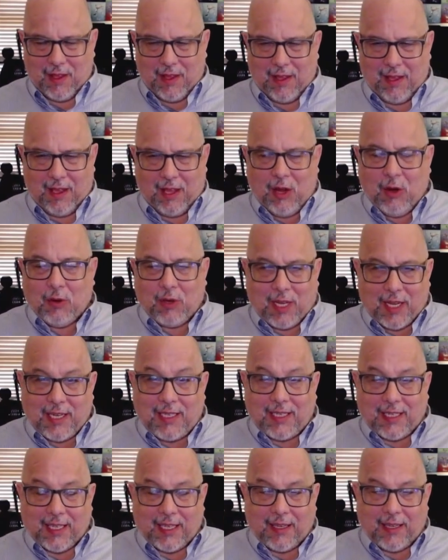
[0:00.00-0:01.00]
here
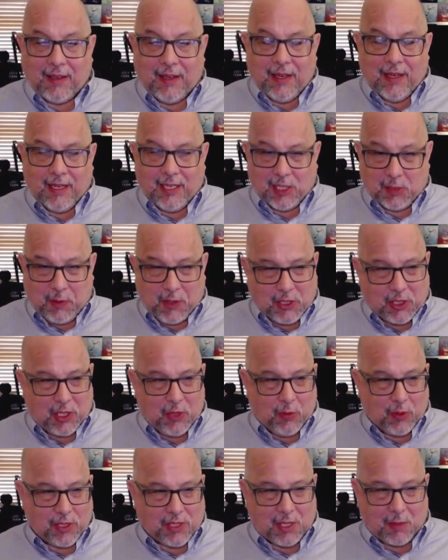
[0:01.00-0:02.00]
lately, especially
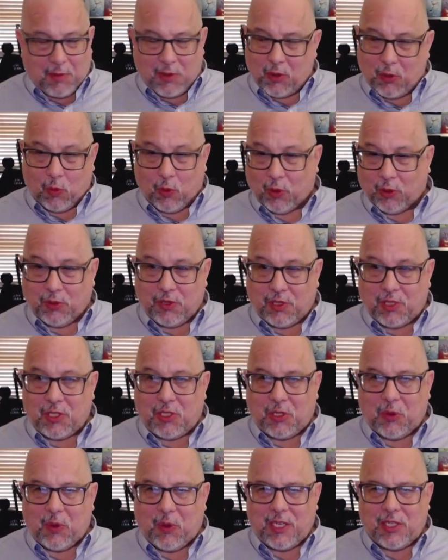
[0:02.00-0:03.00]
with some of the world
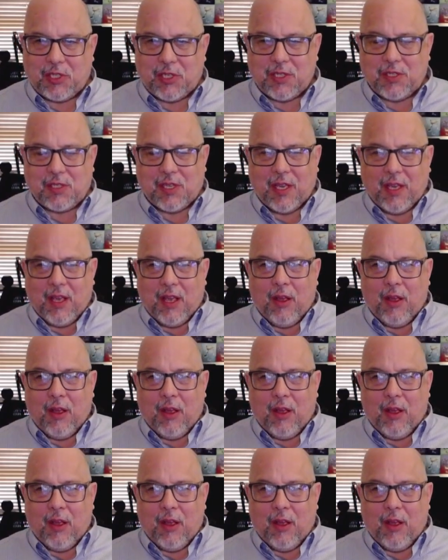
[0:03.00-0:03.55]
situations,